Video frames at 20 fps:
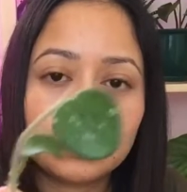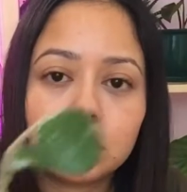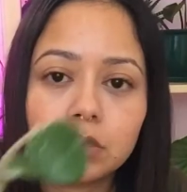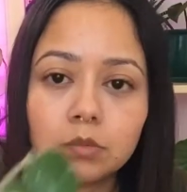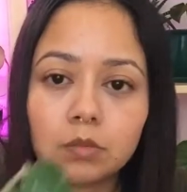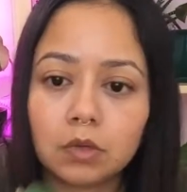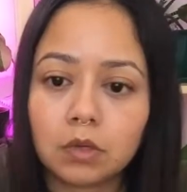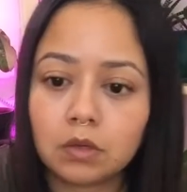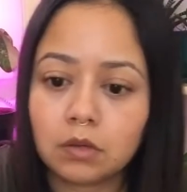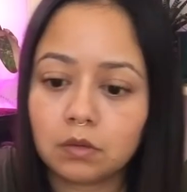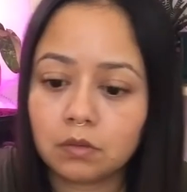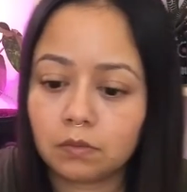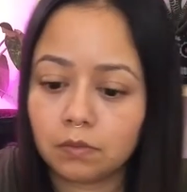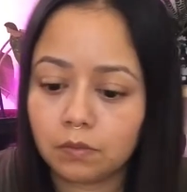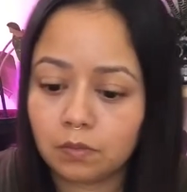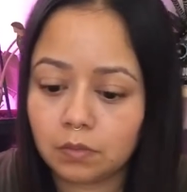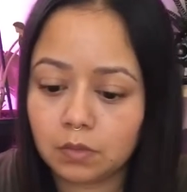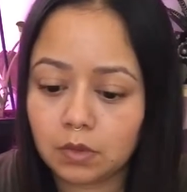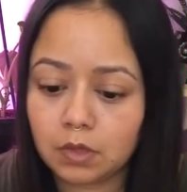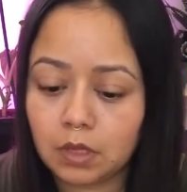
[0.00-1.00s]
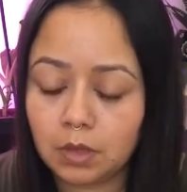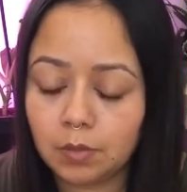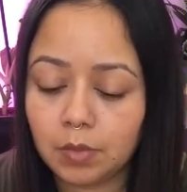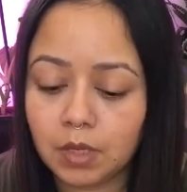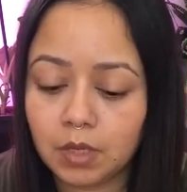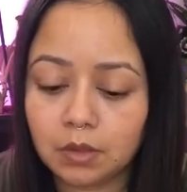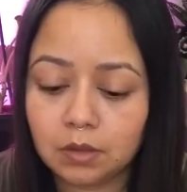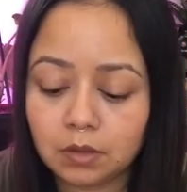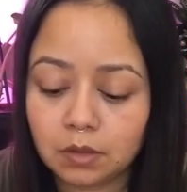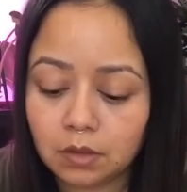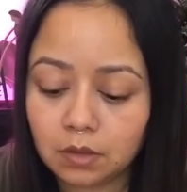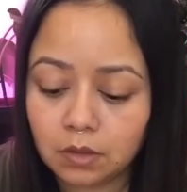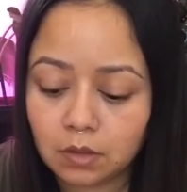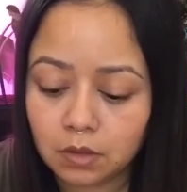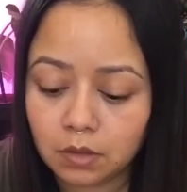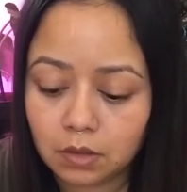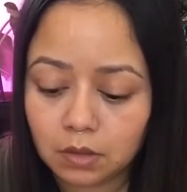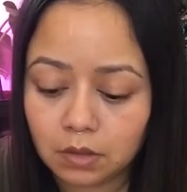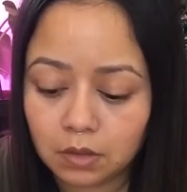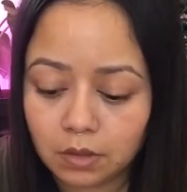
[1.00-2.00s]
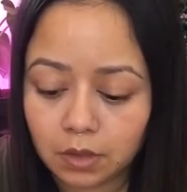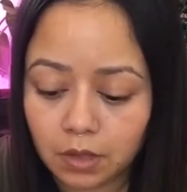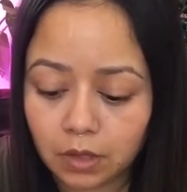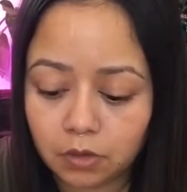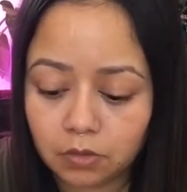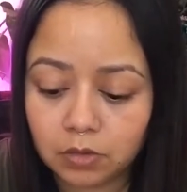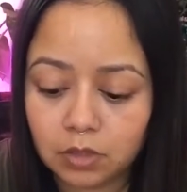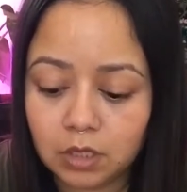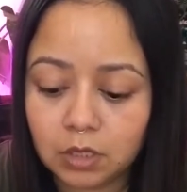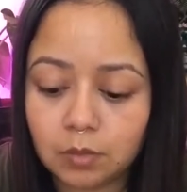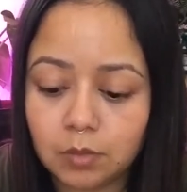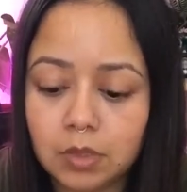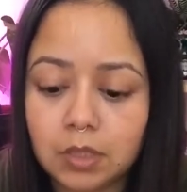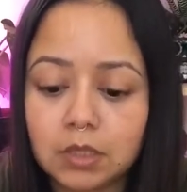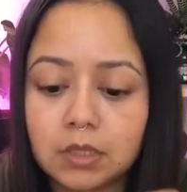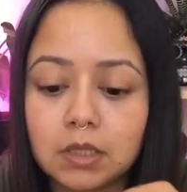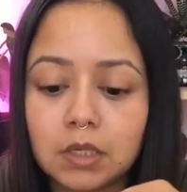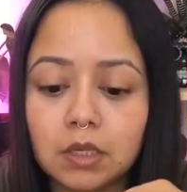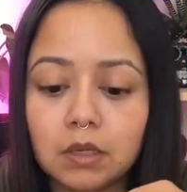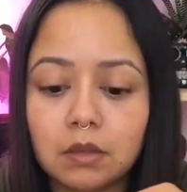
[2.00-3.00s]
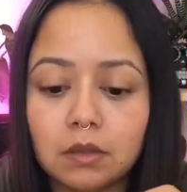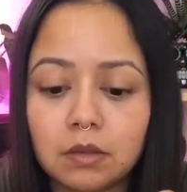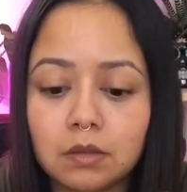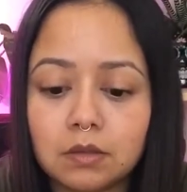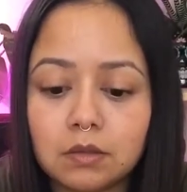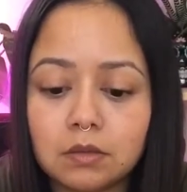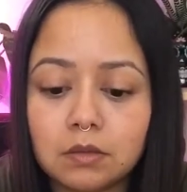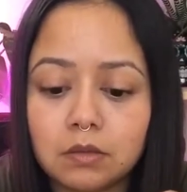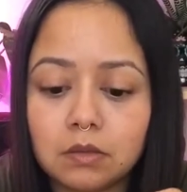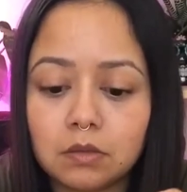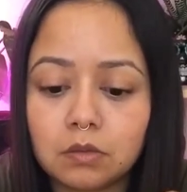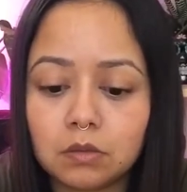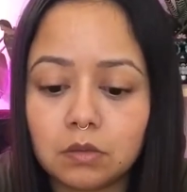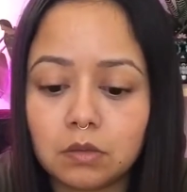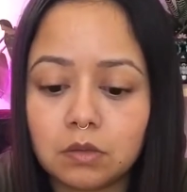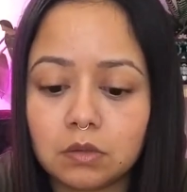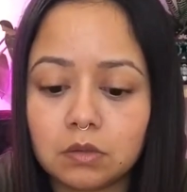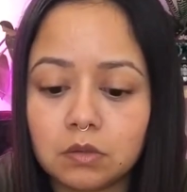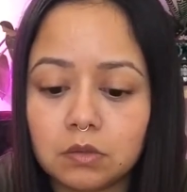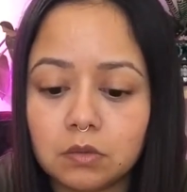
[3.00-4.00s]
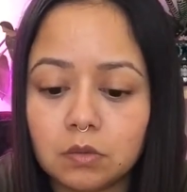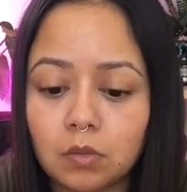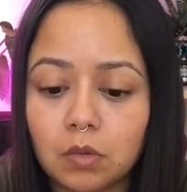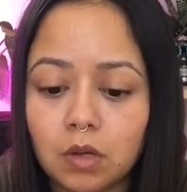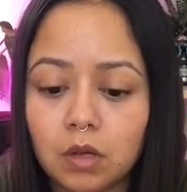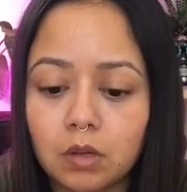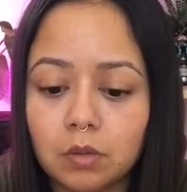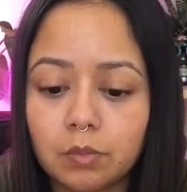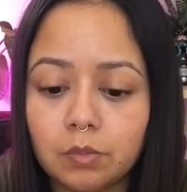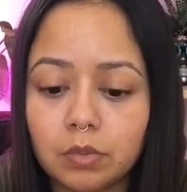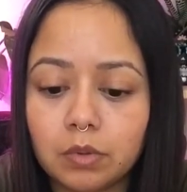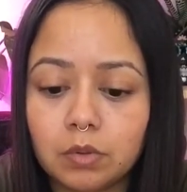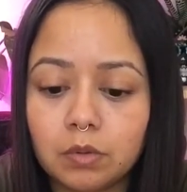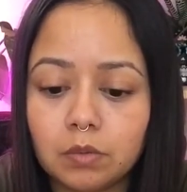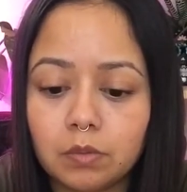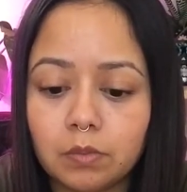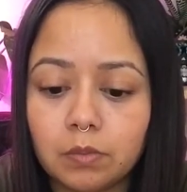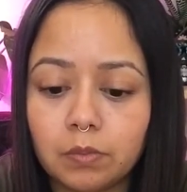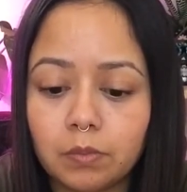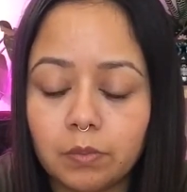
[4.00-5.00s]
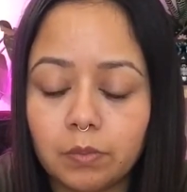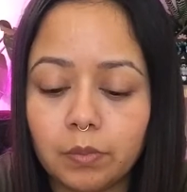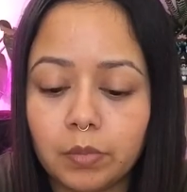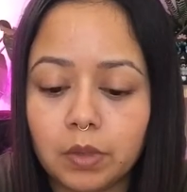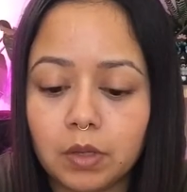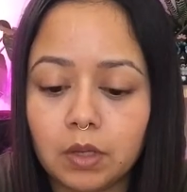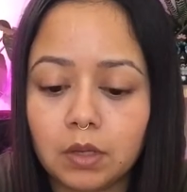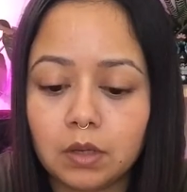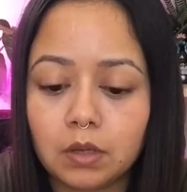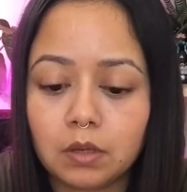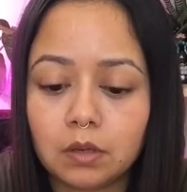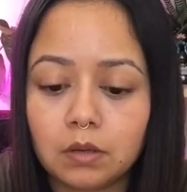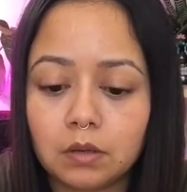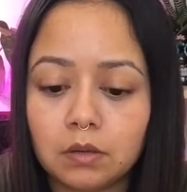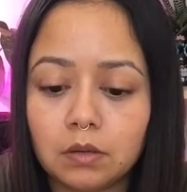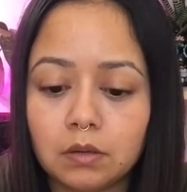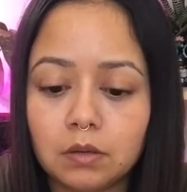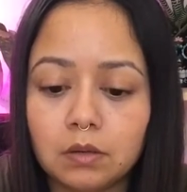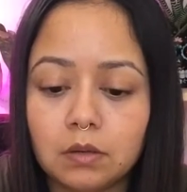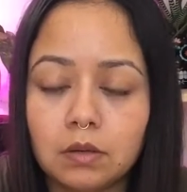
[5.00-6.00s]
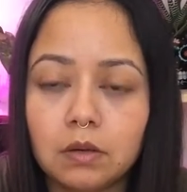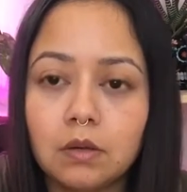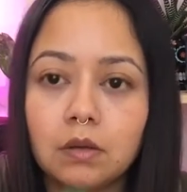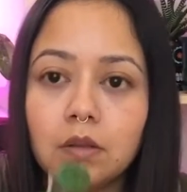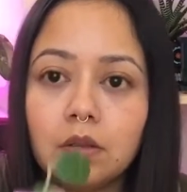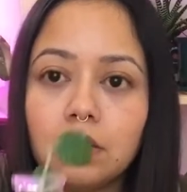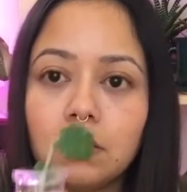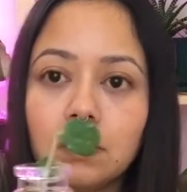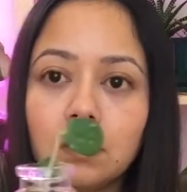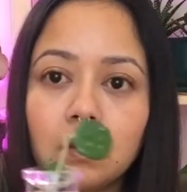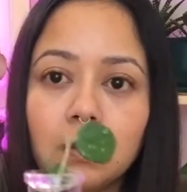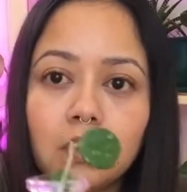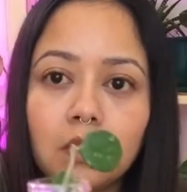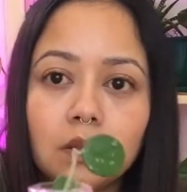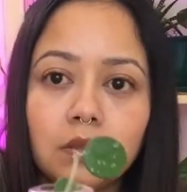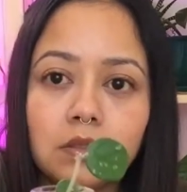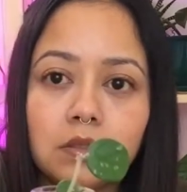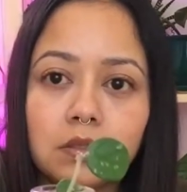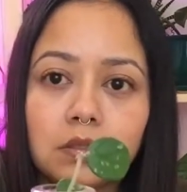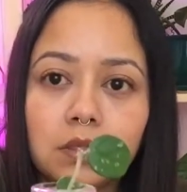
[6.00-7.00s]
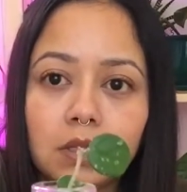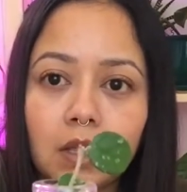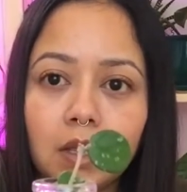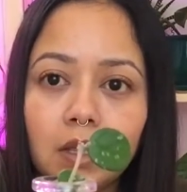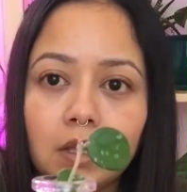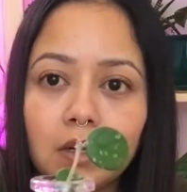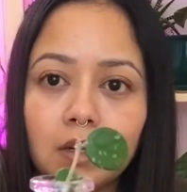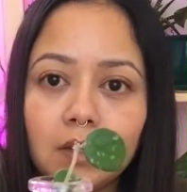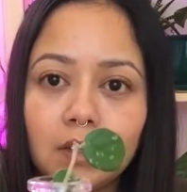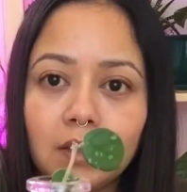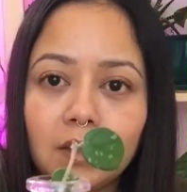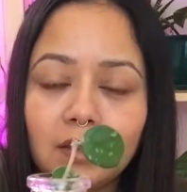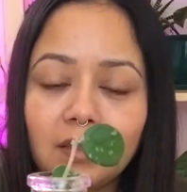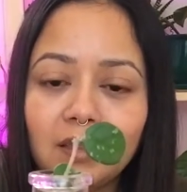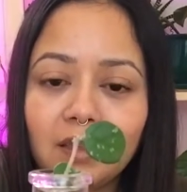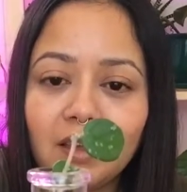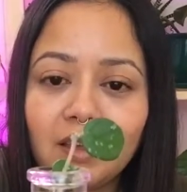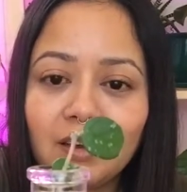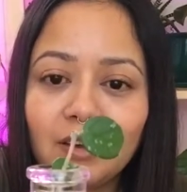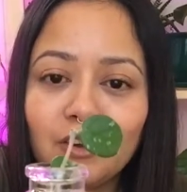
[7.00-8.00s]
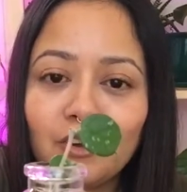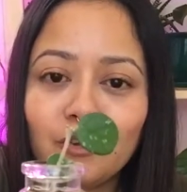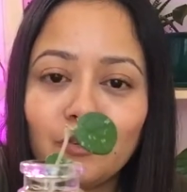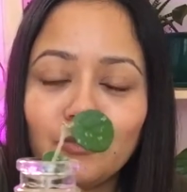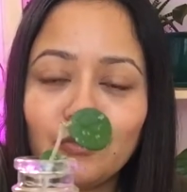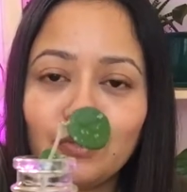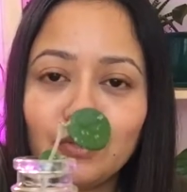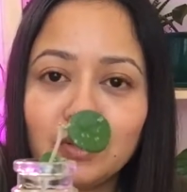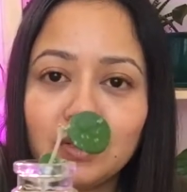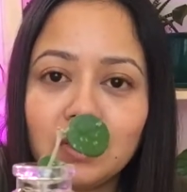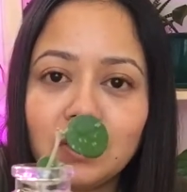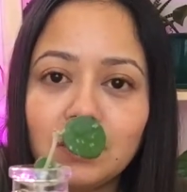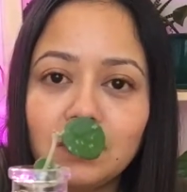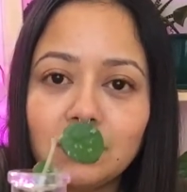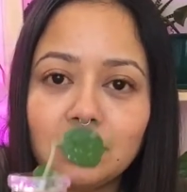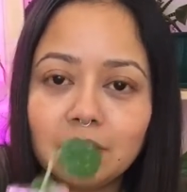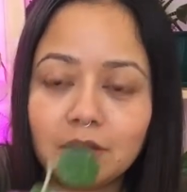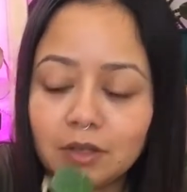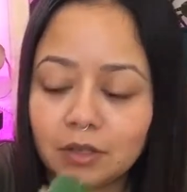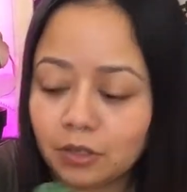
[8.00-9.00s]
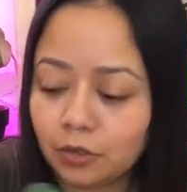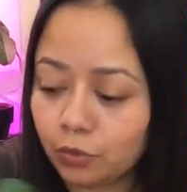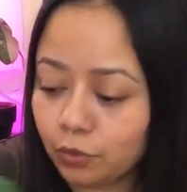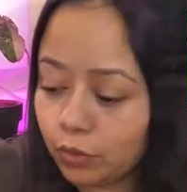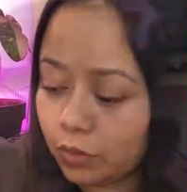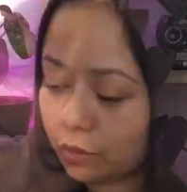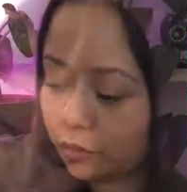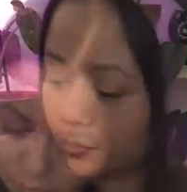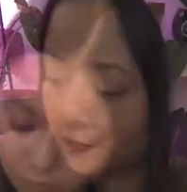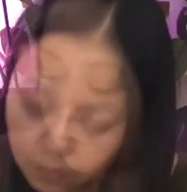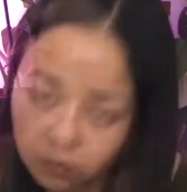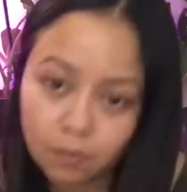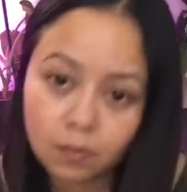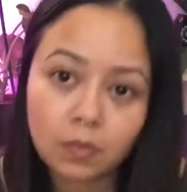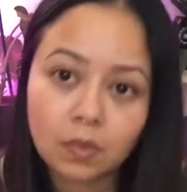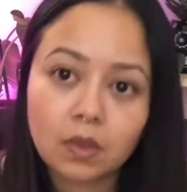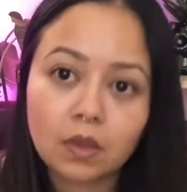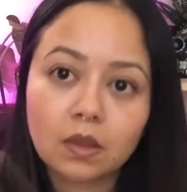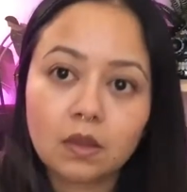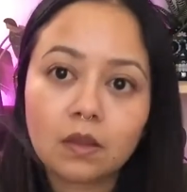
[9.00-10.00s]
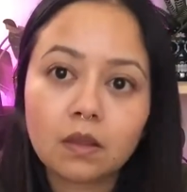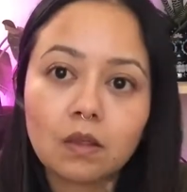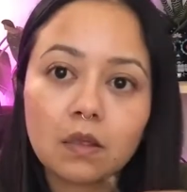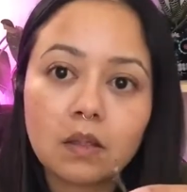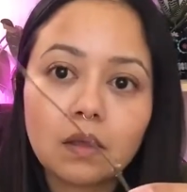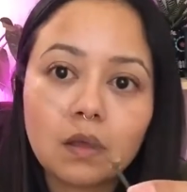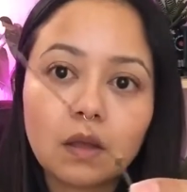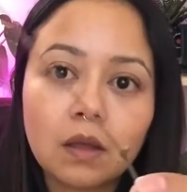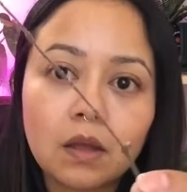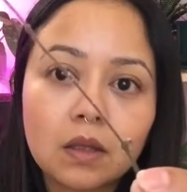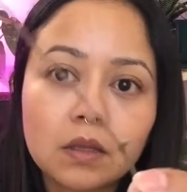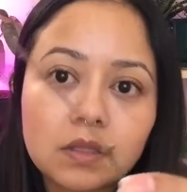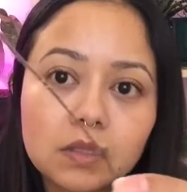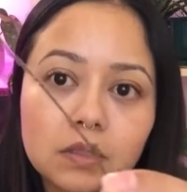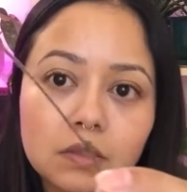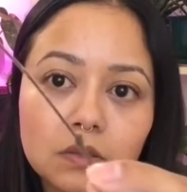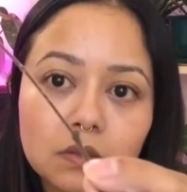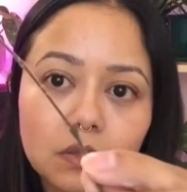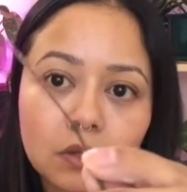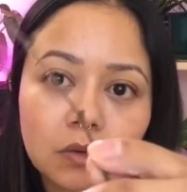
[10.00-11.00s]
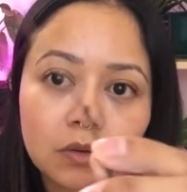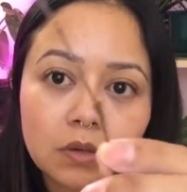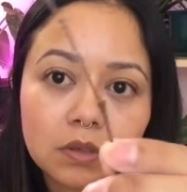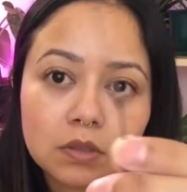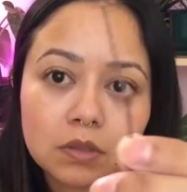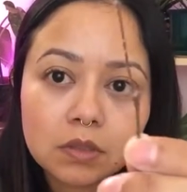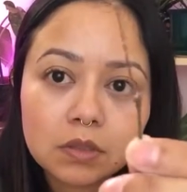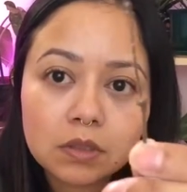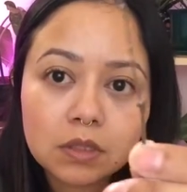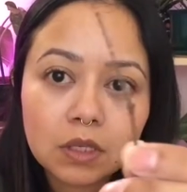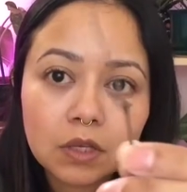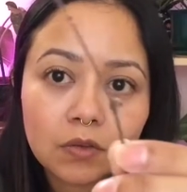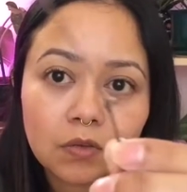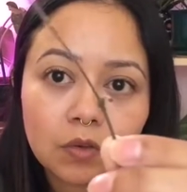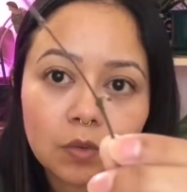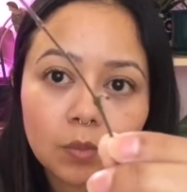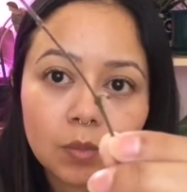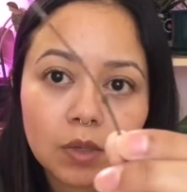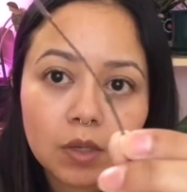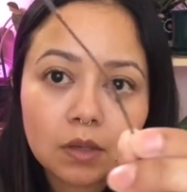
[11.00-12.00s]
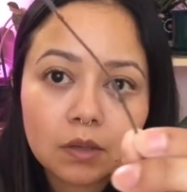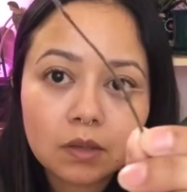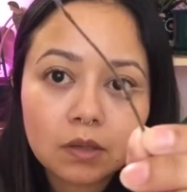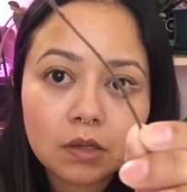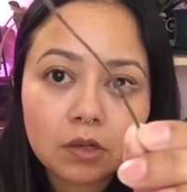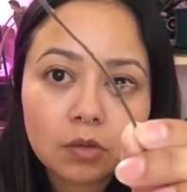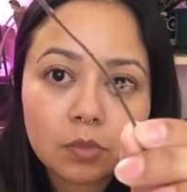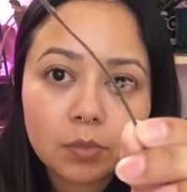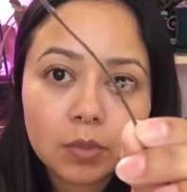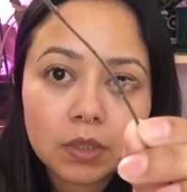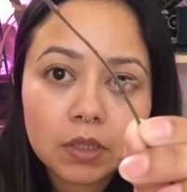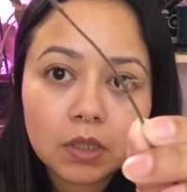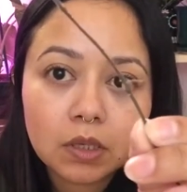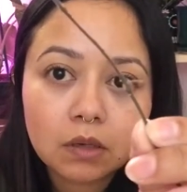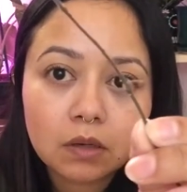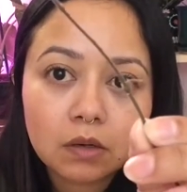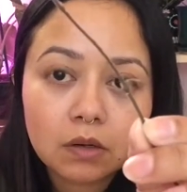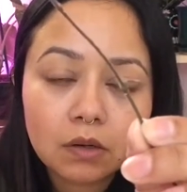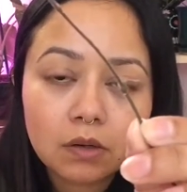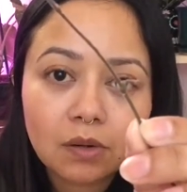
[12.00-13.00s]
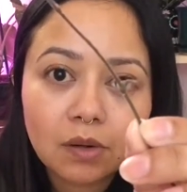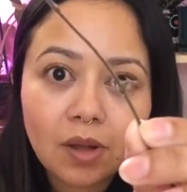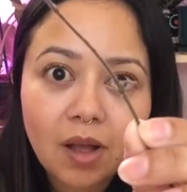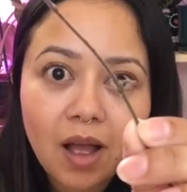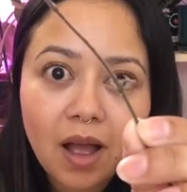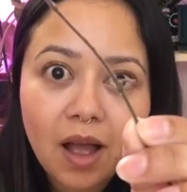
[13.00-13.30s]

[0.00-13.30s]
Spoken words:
small. I mean, I don't think I'm gonna take this to the swap, but I'll just add it like that and hopefully it'll root. I just noticed it's giving me a little peduncle.